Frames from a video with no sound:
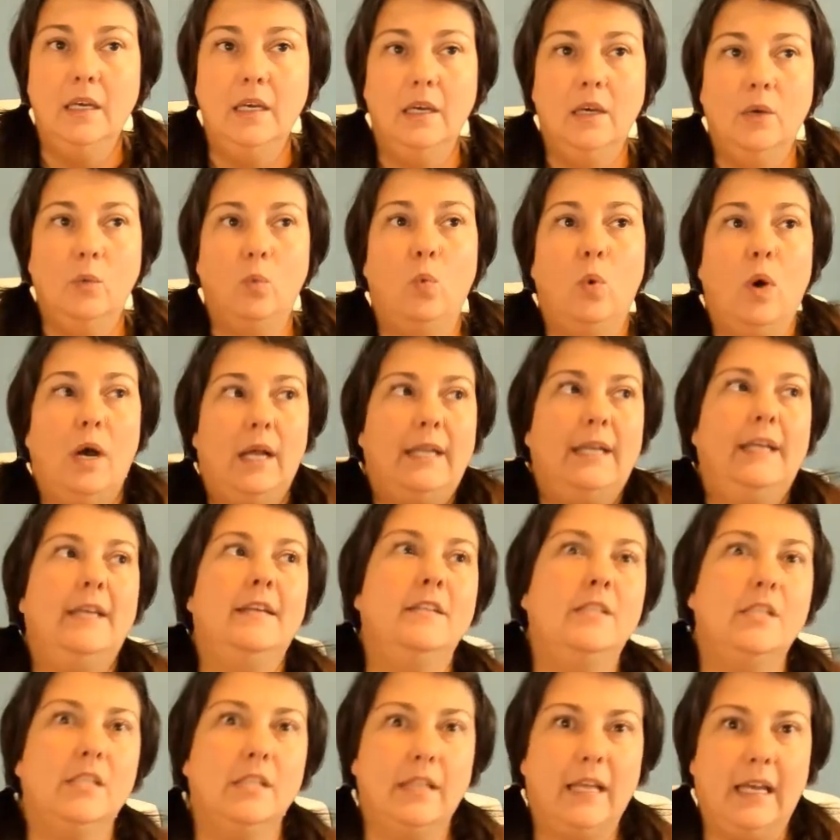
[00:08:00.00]
wanting
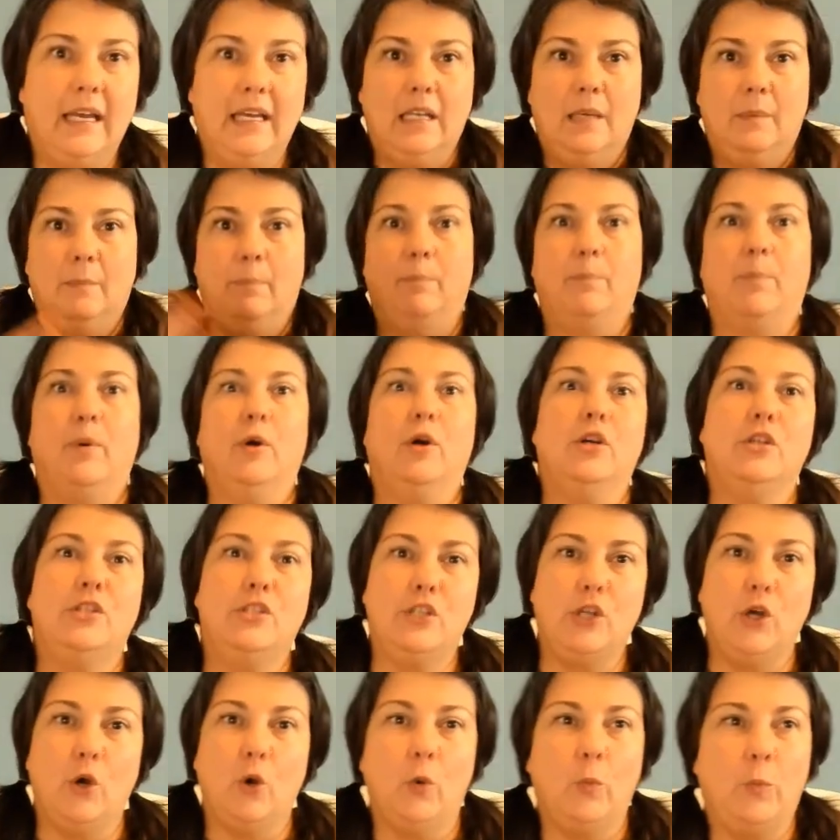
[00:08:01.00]
to like
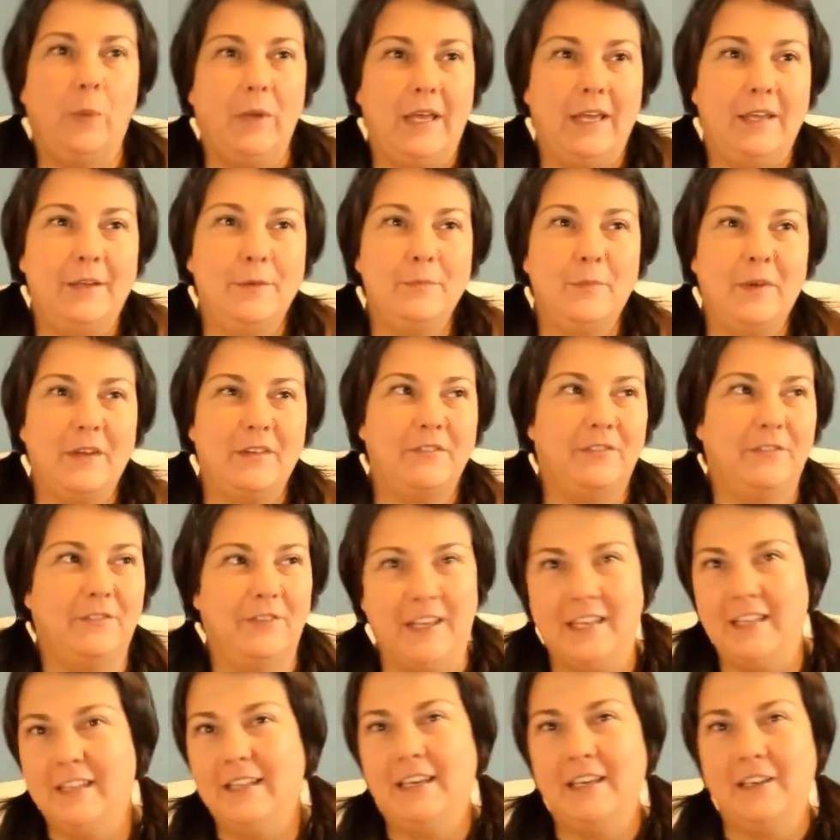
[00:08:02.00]
burst open, but
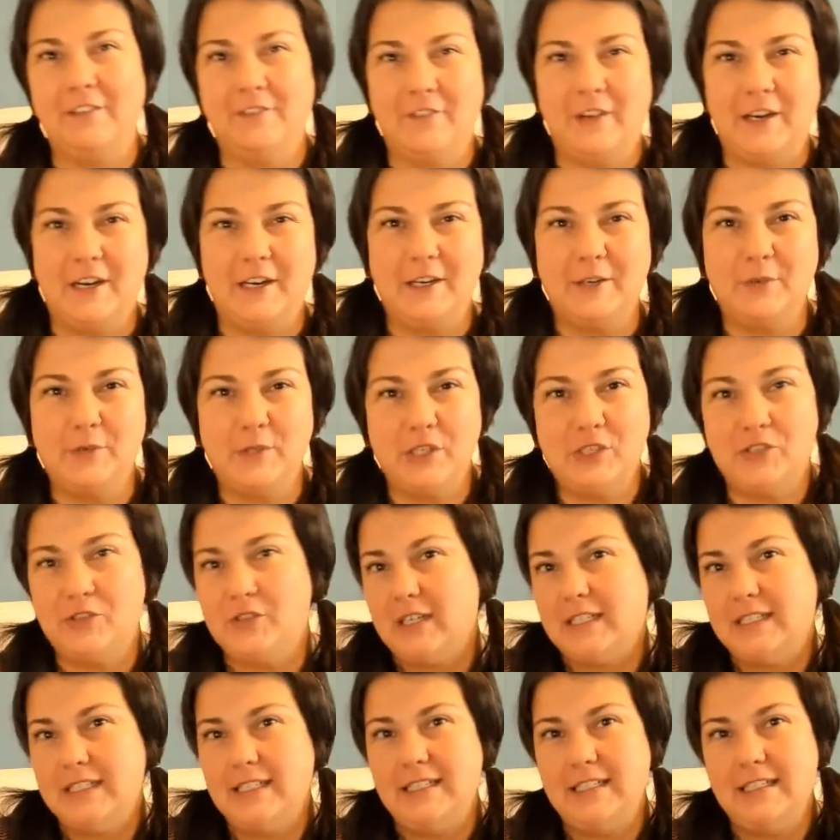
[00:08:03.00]
feeling very
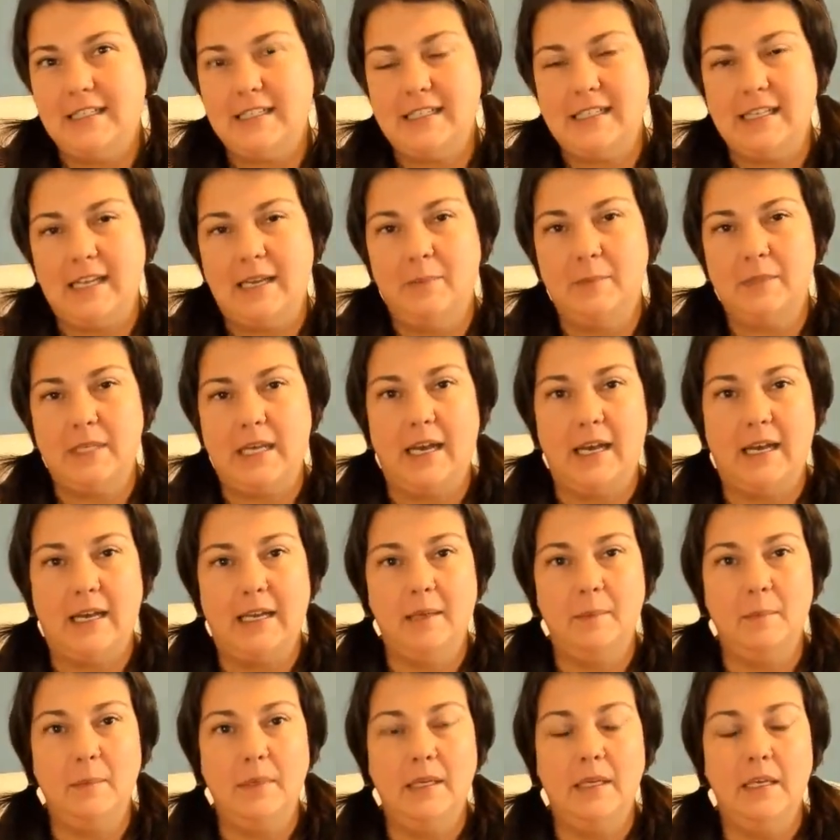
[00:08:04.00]
restricted at the same
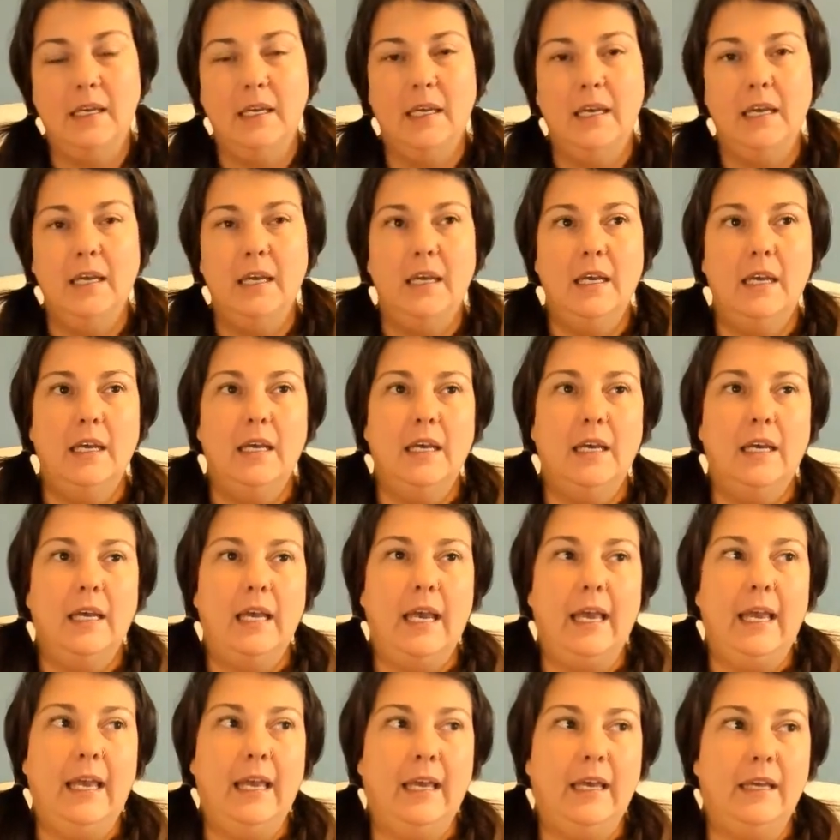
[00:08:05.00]
time.
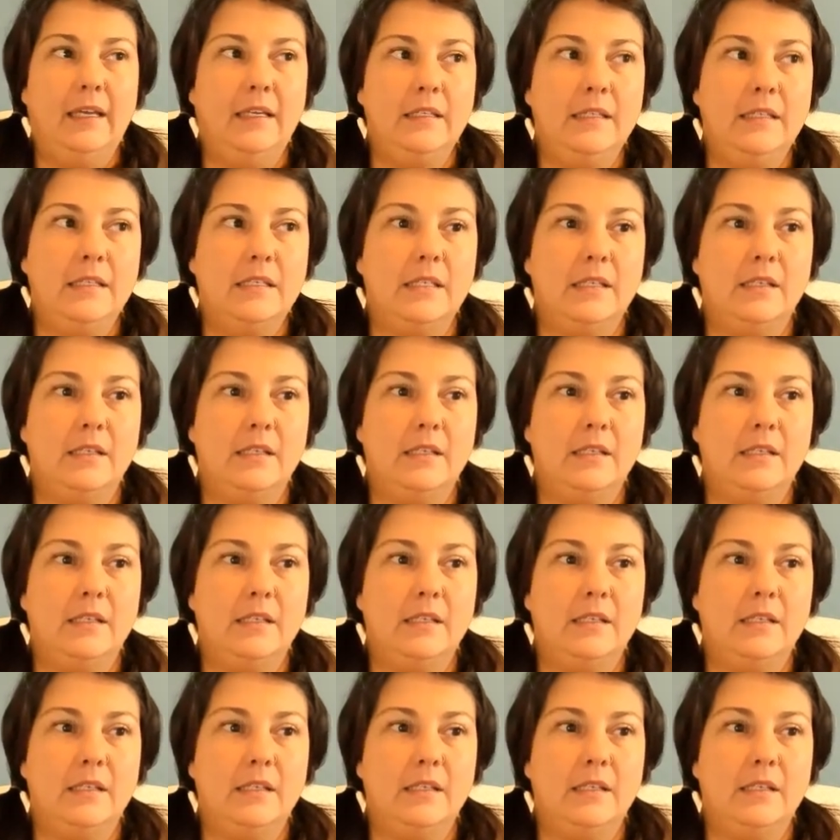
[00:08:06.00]
And,